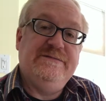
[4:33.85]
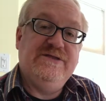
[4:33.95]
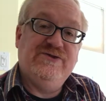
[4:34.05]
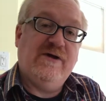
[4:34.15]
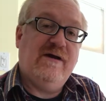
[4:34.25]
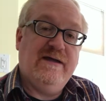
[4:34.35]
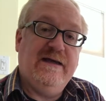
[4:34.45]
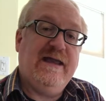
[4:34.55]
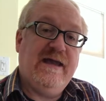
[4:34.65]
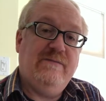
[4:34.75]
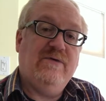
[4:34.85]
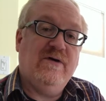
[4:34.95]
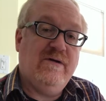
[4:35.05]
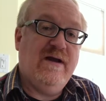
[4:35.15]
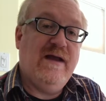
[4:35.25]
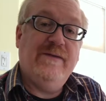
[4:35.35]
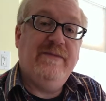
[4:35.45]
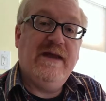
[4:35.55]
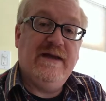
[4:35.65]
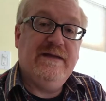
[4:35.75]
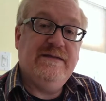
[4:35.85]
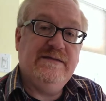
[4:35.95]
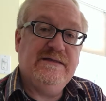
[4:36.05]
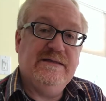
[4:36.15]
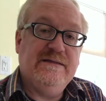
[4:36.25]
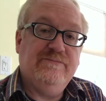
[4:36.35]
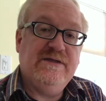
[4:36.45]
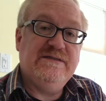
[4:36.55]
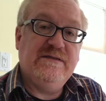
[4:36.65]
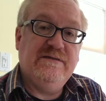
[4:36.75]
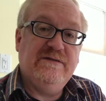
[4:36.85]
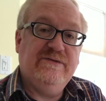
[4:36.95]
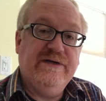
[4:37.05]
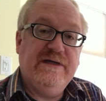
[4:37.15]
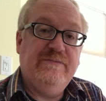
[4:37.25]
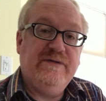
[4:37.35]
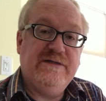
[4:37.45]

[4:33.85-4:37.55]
to draw in a CAD program and print on the 3D